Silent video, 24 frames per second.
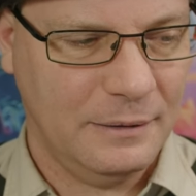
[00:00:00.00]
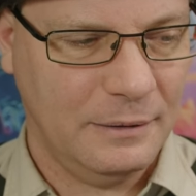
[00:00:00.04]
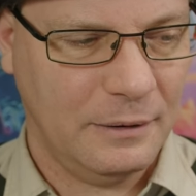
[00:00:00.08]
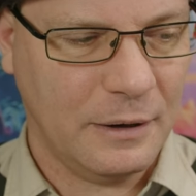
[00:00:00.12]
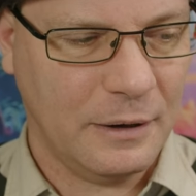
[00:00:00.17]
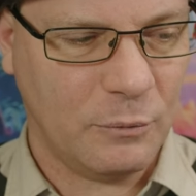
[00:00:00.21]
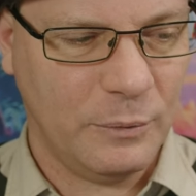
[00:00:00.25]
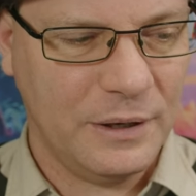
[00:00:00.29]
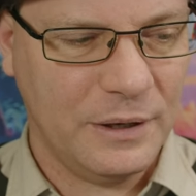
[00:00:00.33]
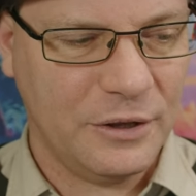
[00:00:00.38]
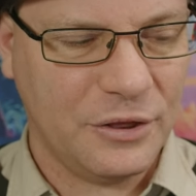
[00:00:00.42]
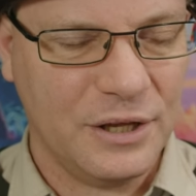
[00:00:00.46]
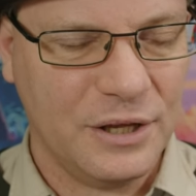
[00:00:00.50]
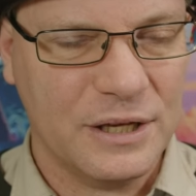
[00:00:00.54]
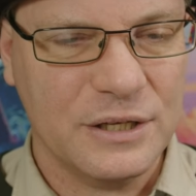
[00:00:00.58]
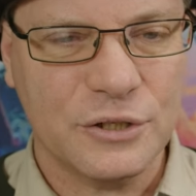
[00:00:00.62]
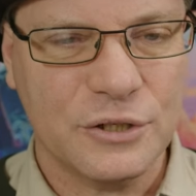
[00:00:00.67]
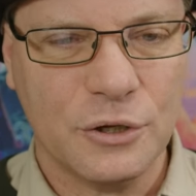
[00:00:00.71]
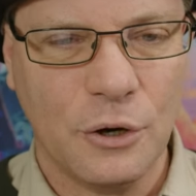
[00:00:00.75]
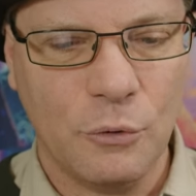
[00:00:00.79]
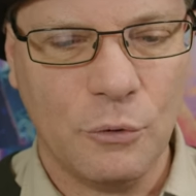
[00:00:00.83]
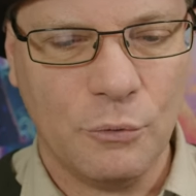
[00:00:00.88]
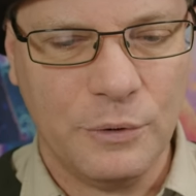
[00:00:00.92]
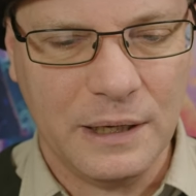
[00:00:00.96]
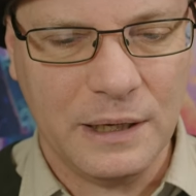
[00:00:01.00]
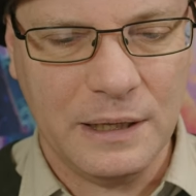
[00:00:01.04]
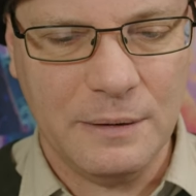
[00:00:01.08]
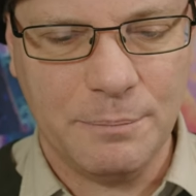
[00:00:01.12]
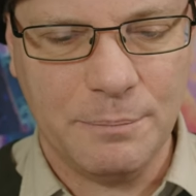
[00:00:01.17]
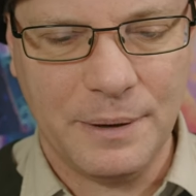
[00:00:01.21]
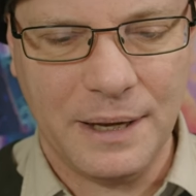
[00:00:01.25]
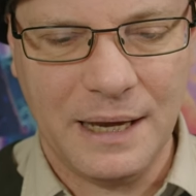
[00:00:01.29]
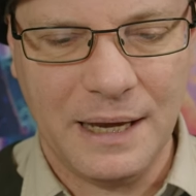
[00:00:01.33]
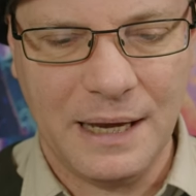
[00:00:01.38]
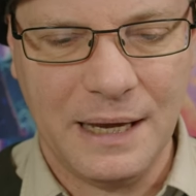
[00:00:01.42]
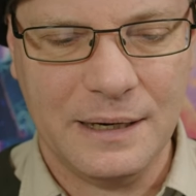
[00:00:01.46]
Like when things go really
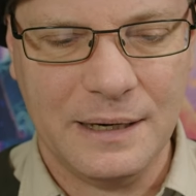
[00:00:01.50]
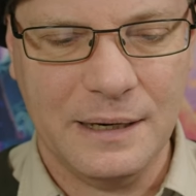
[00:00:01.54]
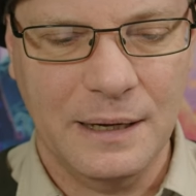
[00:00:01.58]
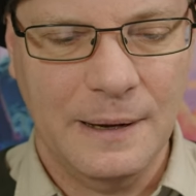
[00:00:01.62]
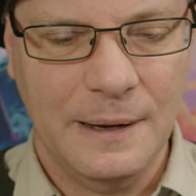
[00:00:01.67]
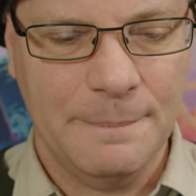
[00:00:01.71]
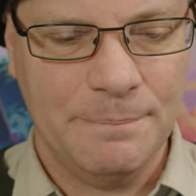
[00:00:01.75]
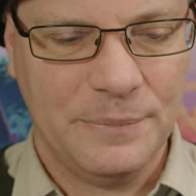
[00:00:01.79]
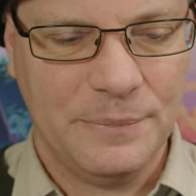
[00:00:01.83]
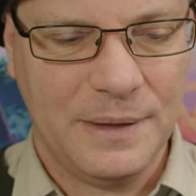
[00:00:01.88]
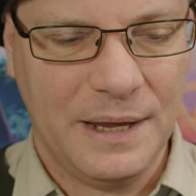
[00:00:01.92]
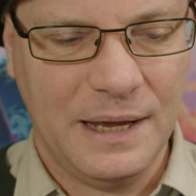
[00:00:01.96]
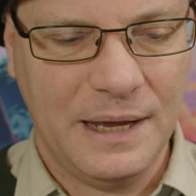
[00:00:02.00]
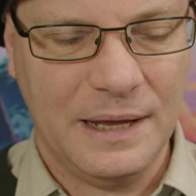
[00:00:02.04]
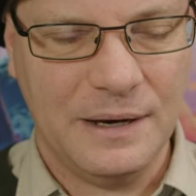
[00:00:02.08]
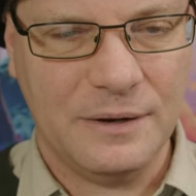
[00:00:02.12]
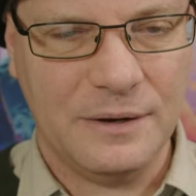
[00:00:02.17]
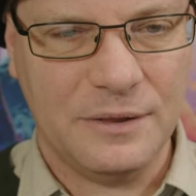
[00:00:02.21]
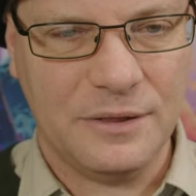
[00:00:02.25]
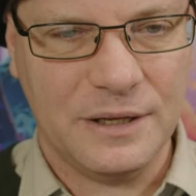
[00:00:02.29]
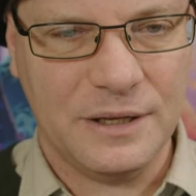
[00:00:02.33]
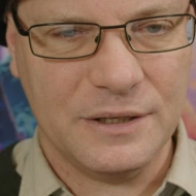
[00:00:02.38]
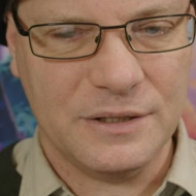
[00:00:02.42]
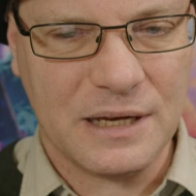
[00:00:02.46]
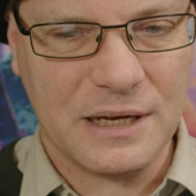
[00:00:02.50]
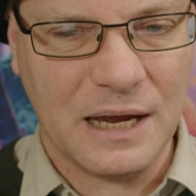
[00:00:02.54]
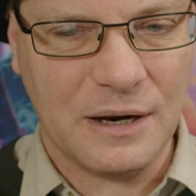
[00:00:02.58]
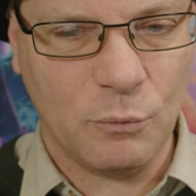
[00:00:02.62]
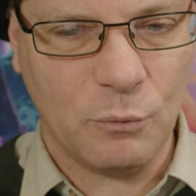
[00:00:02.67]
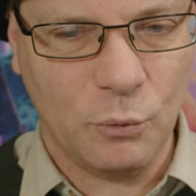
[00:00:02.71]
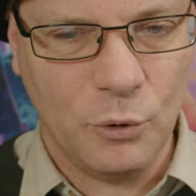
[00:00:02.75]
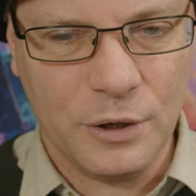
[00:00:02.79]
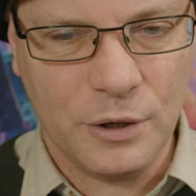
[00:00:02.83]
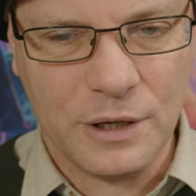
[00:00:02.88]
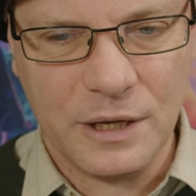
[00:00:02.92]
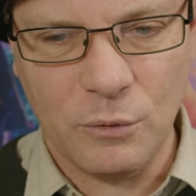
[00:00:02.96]
bad and things
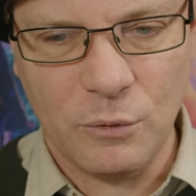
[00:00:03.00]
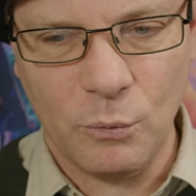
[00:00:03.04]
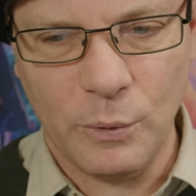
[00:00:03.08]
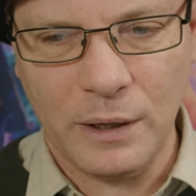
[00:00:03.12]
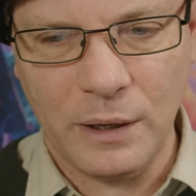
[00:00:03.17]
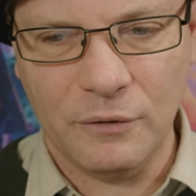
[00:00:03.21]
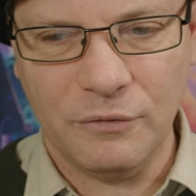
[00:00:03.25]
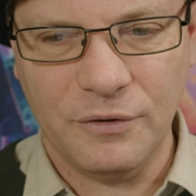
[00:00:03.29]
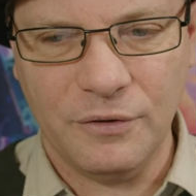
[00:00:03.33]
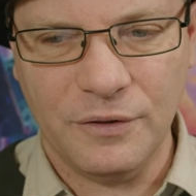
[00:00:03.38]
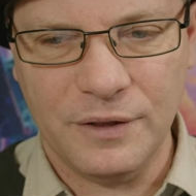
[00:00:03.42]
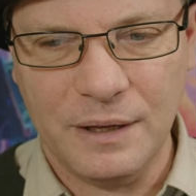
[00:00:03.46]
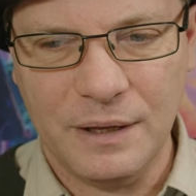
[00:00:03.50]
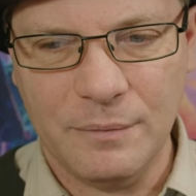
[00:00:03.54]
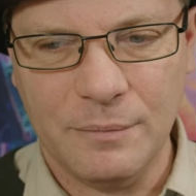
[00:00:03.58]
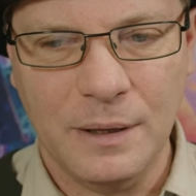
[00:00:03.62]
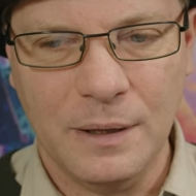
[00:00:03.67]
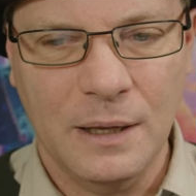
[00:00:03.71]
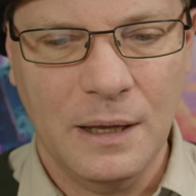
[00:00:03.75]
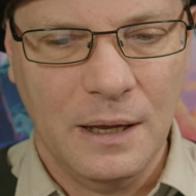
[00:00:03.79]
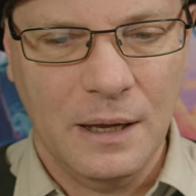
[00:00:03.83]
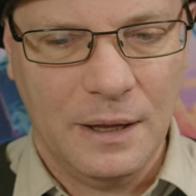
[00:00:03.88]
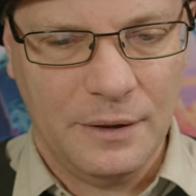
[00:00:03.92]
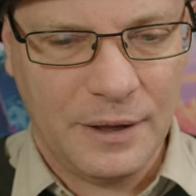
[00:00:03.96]
aren't working well for them,